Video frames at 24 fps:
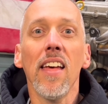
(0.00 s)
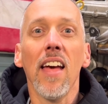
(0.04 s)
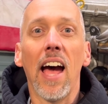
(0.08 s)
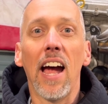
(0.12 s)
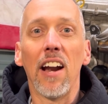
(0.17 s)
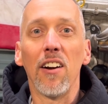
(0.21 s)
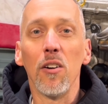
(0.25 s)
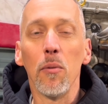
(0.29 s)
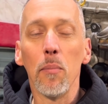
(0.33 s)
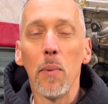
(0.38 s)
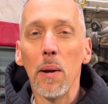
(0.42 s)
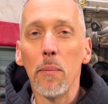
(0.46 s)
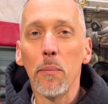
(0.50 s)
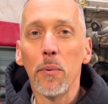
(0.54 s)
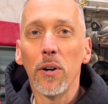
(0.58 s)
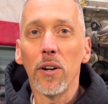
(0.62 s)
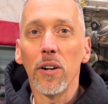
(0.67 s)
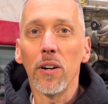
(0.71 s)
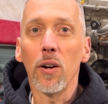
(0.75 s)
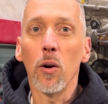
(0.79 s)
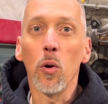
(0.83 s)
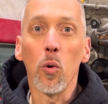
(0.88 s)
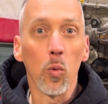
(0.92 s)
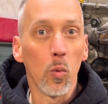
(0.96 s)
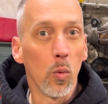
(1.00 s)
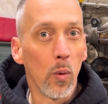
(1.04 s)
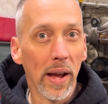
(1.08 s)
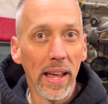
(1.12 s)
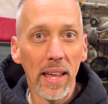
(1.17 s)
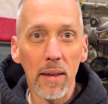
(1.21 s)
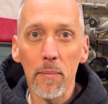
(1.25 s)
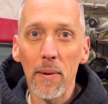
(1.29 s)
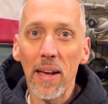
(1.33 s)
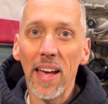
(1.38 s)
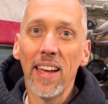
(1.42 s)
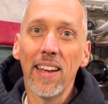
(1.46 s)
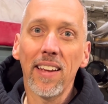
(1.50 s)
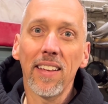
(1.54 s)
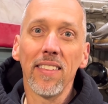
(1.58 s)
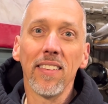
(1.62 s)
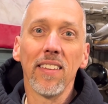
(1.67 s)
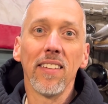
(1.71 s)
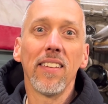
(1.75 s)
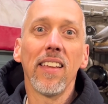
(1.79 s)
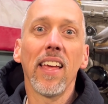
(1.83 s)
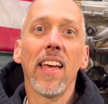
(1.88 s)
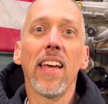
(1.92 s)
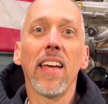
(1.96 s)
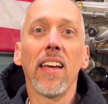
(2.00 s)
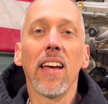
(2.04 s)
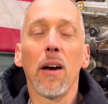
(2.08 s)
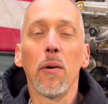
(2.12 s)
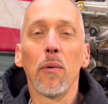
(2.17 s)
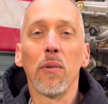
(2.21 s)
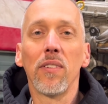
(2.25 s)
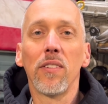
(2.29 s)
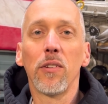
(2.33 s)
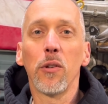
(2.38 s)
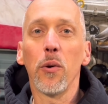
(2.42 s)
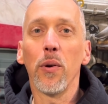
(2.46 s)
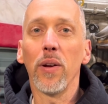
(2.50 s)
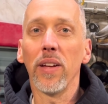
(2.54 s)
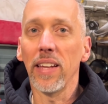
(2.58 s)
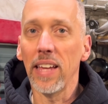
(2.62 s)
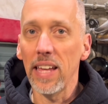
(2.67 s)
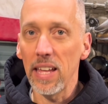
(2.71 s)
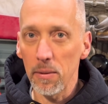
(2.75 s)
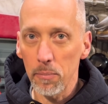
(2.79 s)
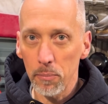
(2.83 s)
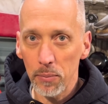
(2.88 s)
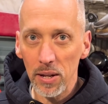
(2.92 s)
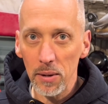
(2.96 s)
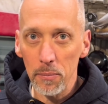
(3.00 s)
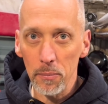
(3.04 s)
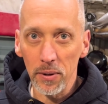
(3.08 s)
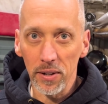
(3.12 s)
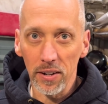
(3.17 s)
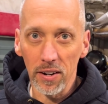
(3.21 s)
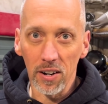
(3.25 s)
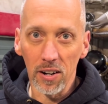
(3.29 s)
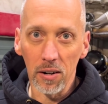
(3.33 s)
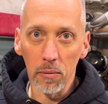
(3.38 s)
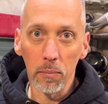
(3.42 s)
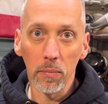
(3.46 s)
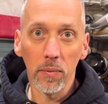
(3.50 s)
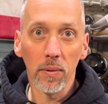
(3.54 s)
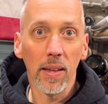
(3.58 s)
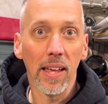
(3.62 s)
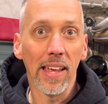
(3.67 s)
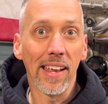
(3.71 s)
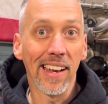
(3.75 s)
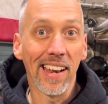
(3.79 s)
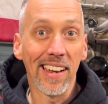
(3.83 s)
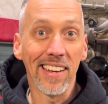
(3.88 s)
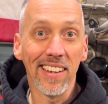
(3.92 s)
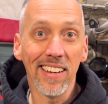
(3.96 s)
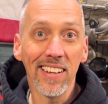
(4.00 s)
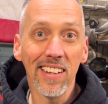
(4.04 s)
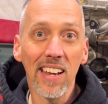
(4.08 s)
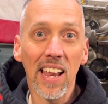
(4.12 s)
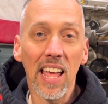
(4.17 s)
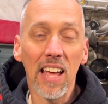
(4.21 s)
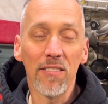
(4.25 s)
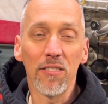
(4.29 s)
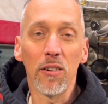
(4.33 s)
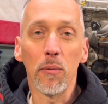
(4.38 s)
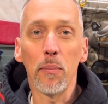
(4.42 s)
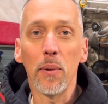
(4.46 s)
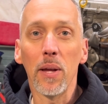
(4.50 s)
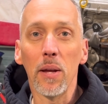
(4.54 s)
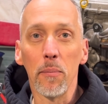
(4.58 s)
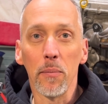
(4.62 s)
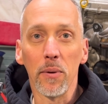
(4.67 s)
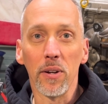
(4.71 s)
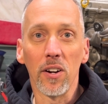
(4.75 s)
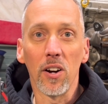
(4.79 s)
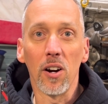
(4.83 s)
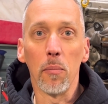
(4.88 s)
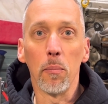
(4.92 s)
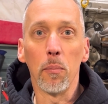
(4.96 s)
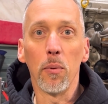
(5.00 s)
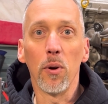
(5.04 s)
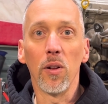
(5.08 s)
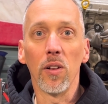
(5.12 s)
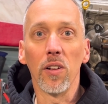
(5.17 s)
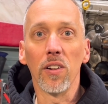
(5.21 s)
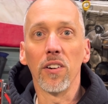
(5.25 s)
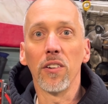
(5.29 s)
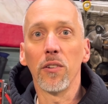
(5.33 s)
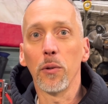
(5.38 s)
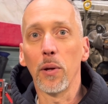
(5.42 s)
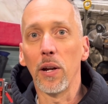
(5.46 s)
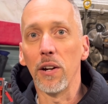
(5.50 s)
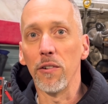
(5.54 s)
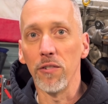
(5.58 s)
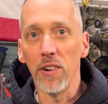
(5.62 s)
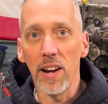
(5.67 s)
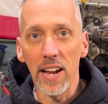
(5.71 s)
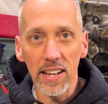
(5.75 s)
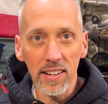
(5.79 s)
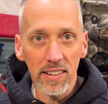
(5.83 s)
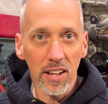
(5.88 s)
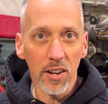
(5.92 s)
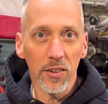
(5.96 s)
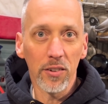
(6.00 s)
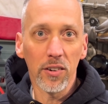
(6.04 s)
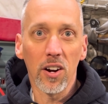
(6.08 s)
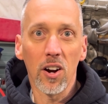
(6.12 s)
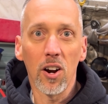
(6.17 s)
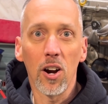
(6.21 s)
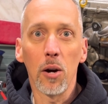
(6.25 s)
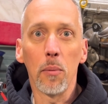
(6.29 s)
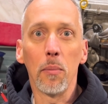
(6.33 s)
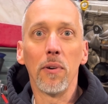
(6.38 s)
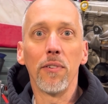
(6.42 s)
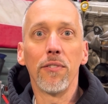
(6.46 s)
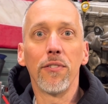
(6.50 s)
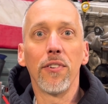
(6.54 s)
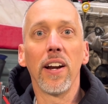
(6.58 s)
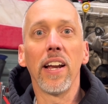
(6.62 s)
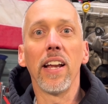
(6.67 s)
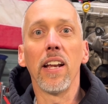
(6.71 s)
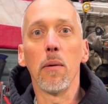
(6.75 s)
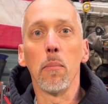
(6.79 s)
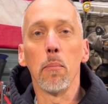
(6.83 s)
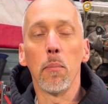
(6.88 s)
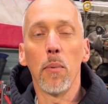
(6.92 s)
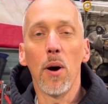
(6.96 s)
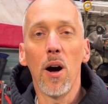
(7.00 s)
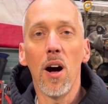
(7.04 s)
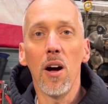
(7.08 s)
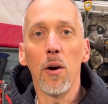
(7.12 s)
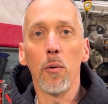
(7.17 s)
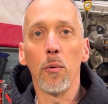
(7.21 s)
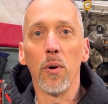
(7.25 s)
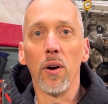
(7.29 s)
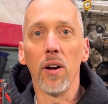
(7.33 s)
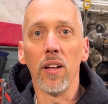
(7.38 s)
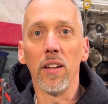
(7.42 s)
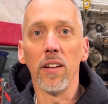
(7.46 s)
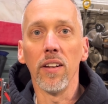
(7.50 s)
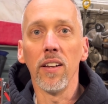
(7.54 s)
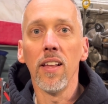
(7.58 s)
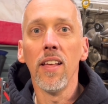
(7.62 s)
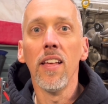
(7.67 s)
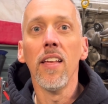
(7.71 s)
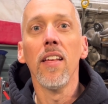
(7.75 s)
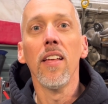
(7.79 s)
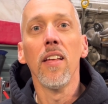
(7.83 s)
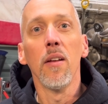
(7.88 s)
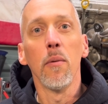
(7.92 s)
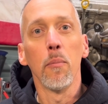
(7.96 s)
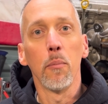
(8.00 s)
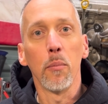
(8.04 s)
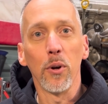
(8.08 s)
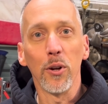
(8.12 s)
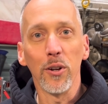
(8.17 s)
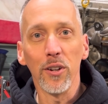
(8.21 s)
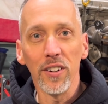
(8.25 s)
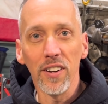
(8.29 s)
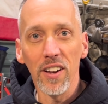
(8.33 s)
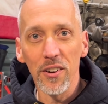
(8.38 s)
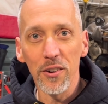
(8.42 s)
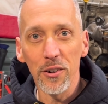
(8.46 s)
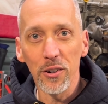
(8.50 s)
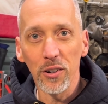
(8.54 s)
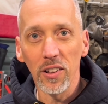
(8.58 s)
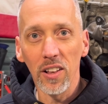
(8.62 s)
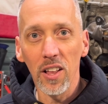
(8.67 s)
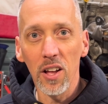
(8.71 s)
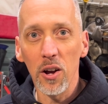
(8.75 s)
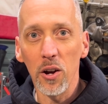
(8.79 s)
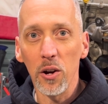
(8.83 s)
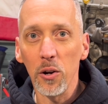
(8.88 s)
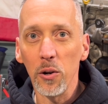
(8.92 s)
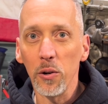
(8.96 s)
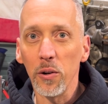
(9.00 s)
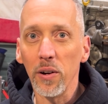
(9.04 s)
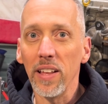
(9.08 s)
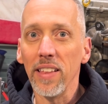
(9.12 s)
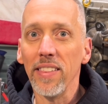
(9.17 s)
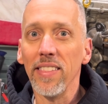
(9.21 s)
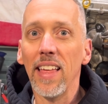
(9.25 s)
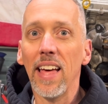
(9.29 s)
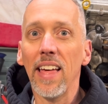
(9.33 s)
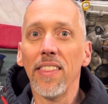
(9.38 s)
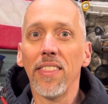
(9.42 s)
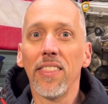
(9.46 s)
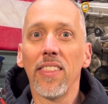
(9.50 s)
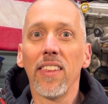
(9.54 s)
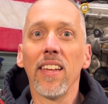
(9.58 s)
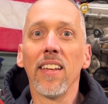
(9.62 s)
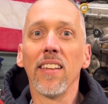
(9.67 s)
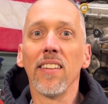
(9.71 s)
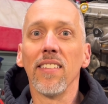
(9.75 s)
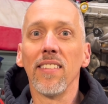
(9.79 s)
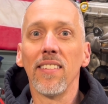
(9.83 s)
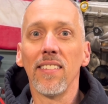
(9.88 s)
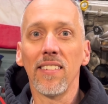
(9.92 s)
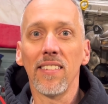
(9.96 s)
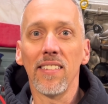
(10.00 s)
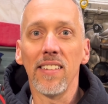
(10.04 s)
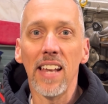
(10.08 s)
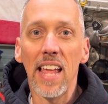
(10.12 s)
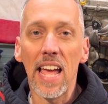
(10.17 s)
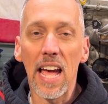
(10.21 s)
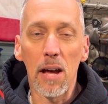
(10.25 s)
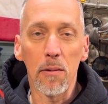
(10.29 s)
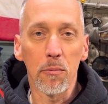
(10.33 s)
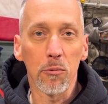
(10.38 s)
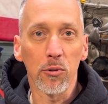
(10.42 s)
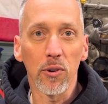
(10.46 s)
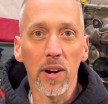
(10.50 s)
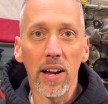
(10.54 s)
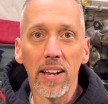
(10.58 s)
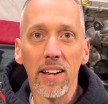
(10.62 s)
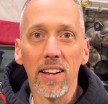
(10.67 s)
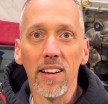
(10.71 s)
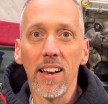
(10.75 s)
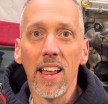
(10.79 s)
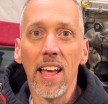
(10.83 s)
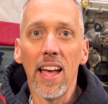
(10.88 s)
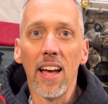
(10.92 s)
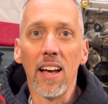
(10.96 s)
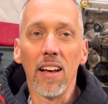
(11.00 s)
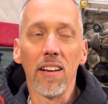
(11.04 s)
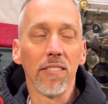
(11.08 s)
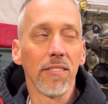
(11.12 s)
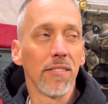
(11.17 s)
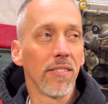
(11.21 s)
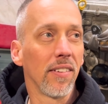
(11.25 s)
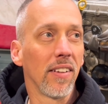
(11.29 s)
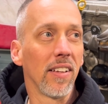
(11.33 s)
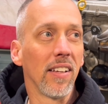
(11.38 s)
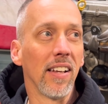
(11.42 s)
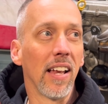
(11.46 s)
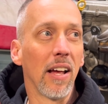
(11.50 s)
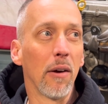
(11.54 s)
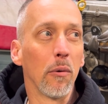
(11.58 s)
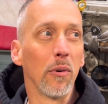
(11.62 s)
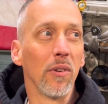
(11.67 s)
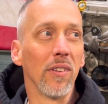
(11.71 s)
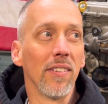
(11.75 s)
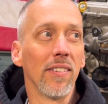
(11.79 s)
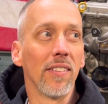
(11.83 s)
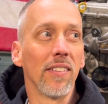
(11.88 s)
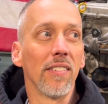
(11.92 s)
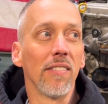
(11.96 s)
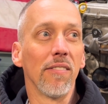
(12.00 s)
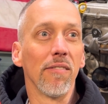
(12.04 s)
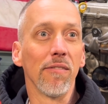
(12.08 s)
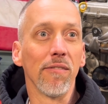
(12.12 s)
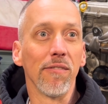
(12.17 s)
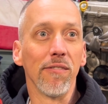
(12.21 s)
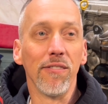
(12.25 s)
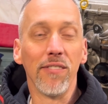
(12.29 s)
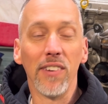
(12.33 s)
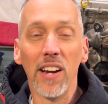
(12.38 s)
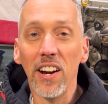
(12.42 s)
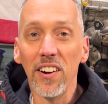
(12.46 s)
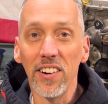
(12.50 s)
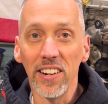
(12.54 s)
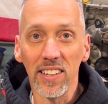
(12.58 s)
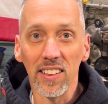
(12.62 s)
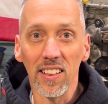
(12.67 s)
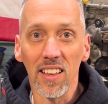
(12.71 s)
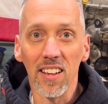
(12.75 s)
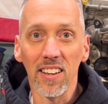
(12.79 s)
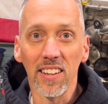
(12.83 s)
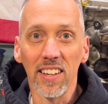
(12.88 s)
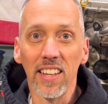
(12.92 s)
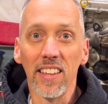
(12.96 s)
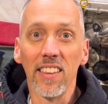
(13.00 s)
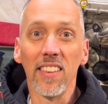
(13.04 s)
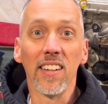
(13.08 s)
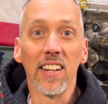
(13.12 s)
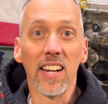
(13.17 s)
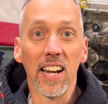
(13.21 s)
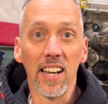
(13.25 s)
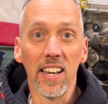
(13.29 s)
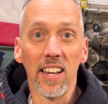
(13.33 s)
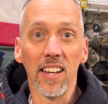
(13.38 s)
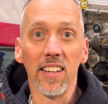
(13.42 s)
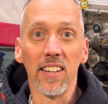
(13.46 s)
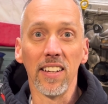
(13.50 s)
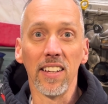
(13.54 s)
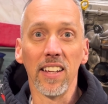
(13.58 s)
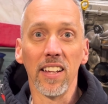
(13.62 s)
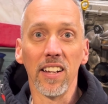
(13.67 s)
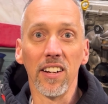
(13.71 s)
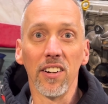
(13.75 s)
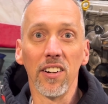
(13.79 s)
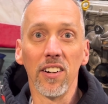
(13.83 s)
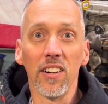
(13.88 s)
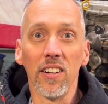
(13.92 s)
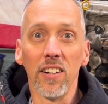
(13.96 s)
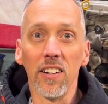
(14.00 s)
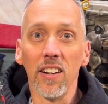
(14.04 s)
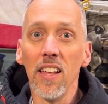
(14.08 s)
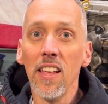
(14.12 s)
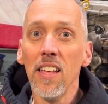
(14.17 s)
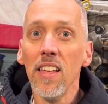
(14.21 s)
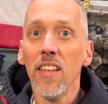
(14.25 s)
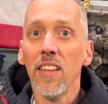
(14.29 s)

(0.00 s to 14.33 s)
I remember way back in the day, I was doing a pitman arm and I didn't have a pitman arm puller, so I ran down to Harbor Freight and bought one, put it under load, and that thing snapped right in half. And I was very lucky that I didn't get hurt.